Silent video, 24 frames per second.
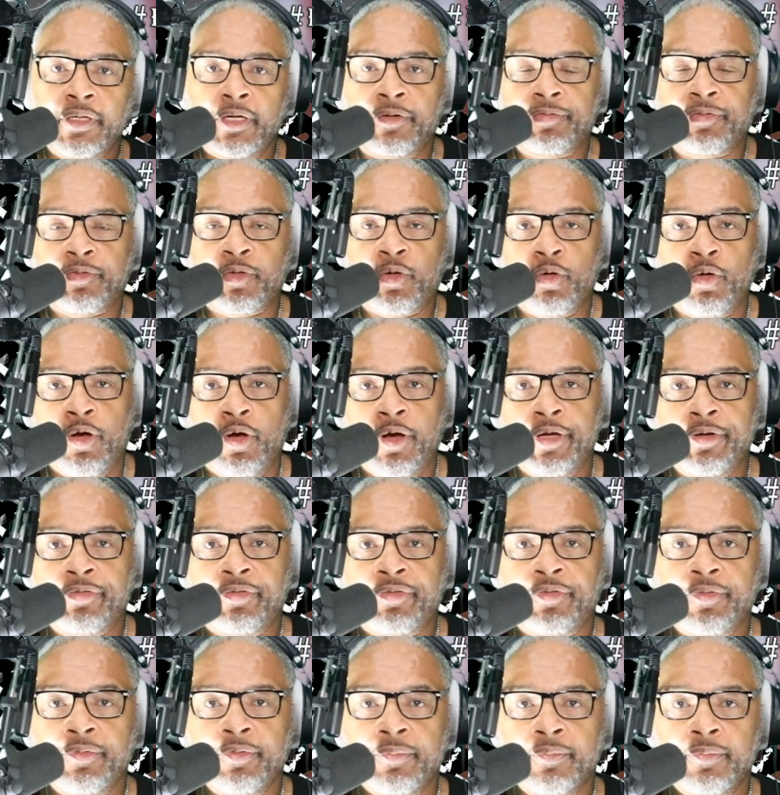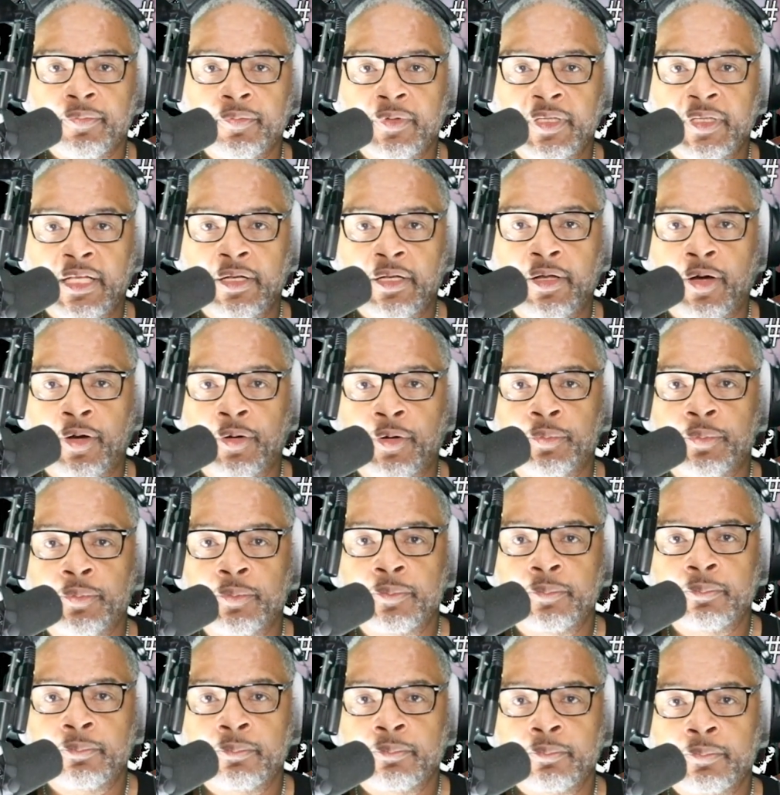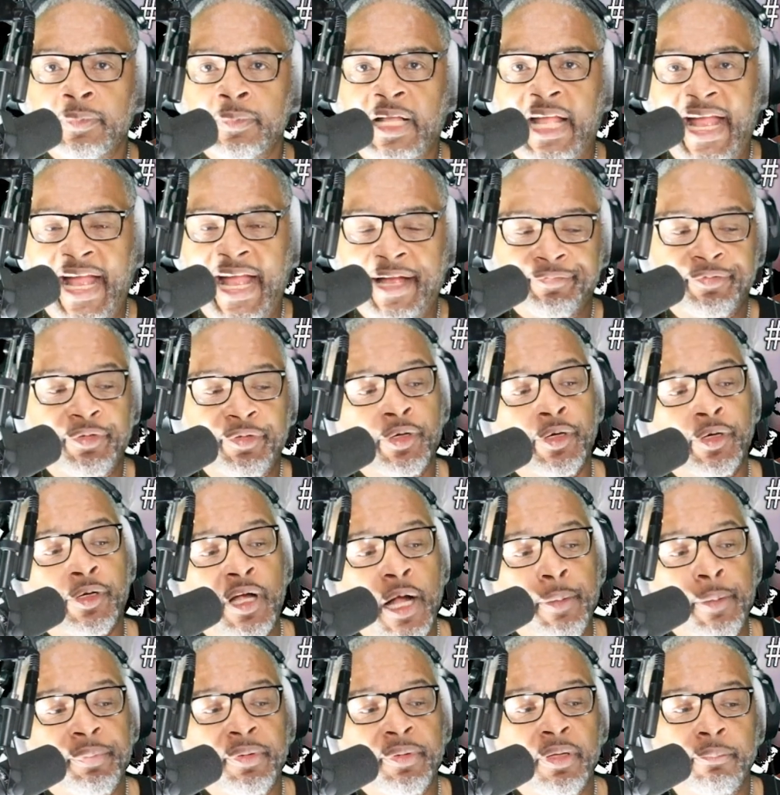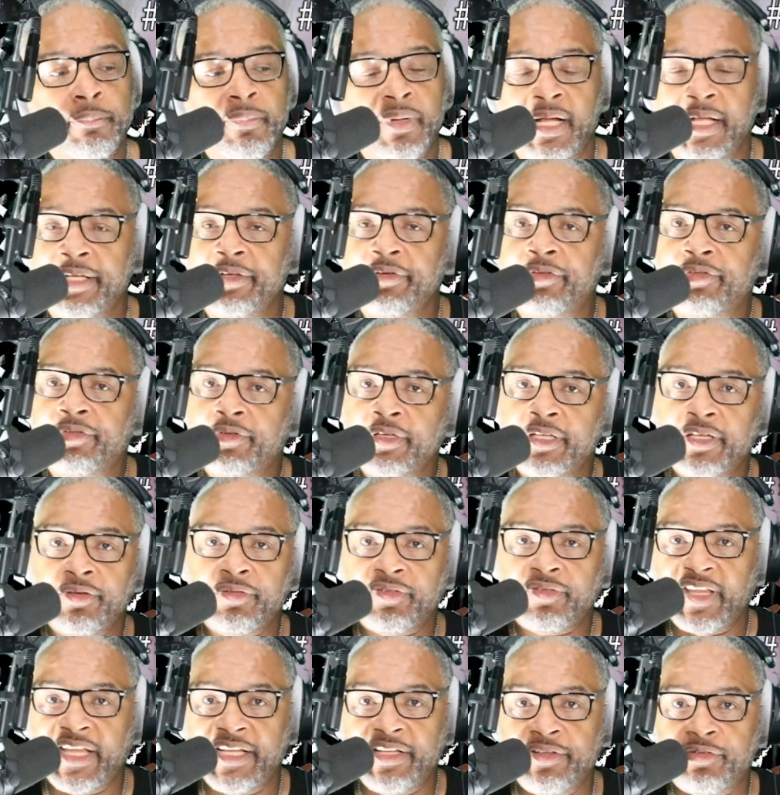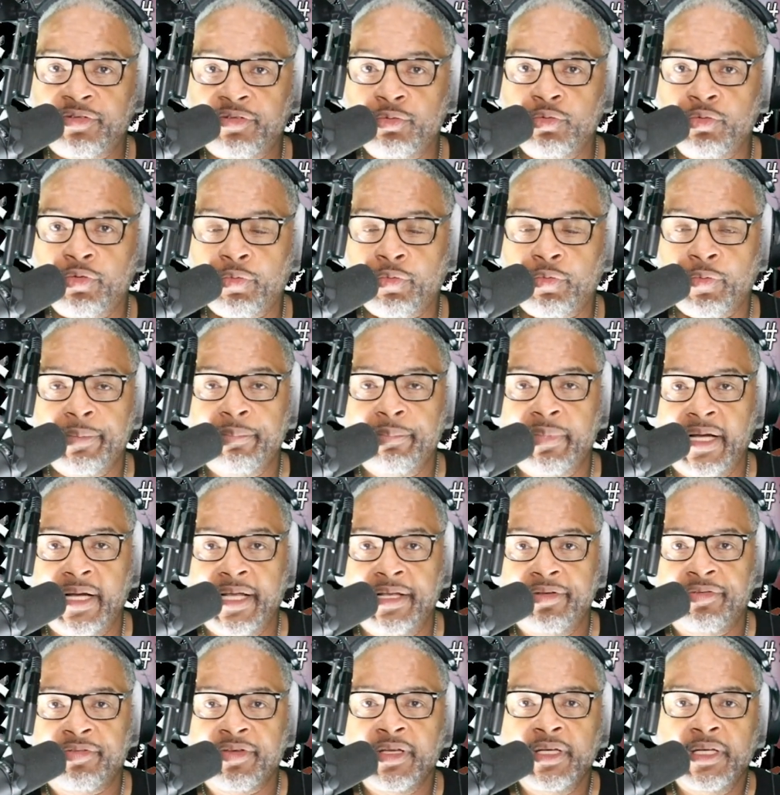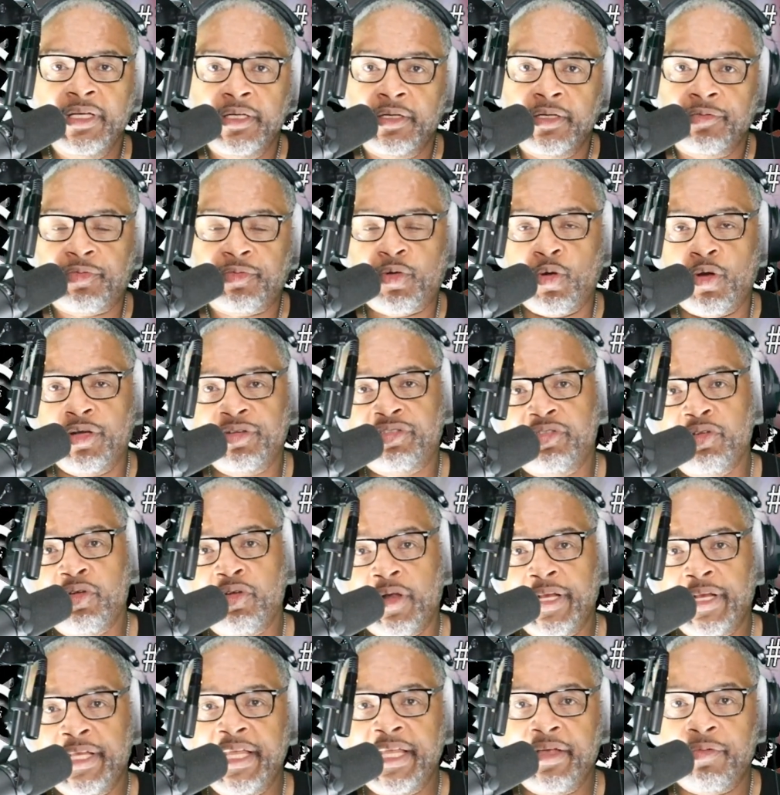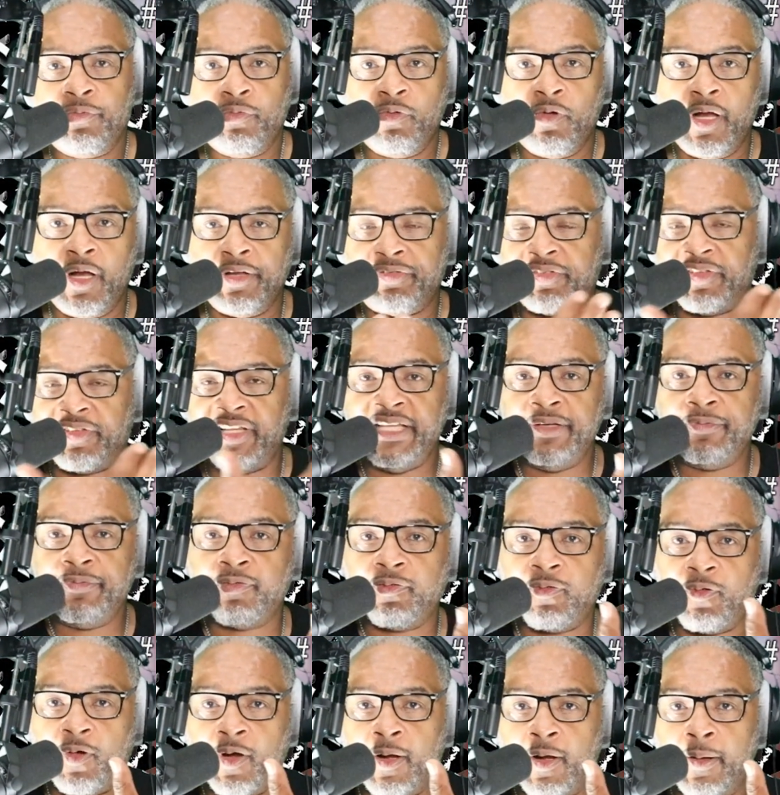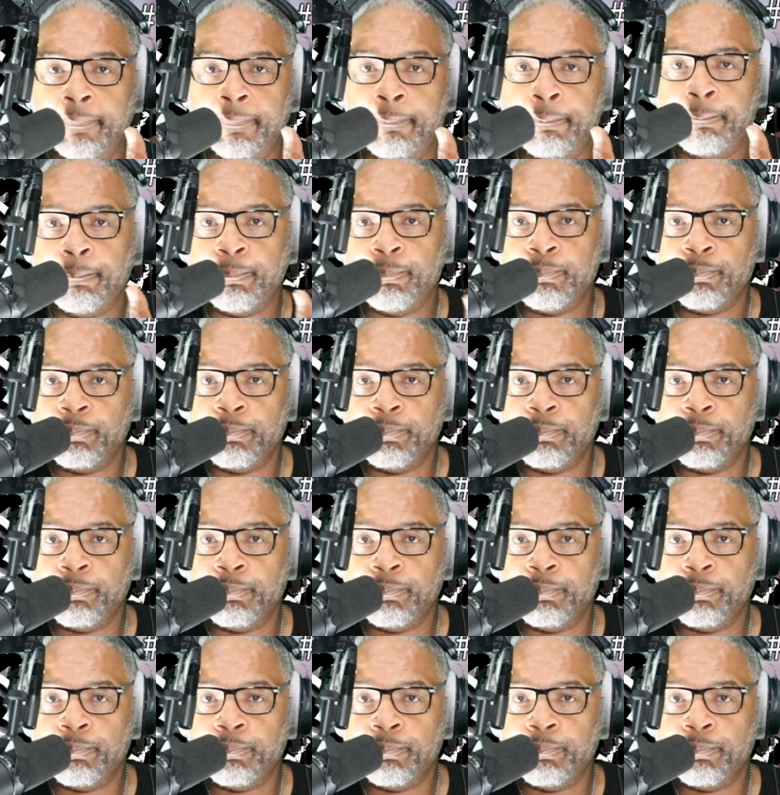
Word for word: Of course, you know, after a couple of months, you say two, three months, of course you're gonna get rusty from,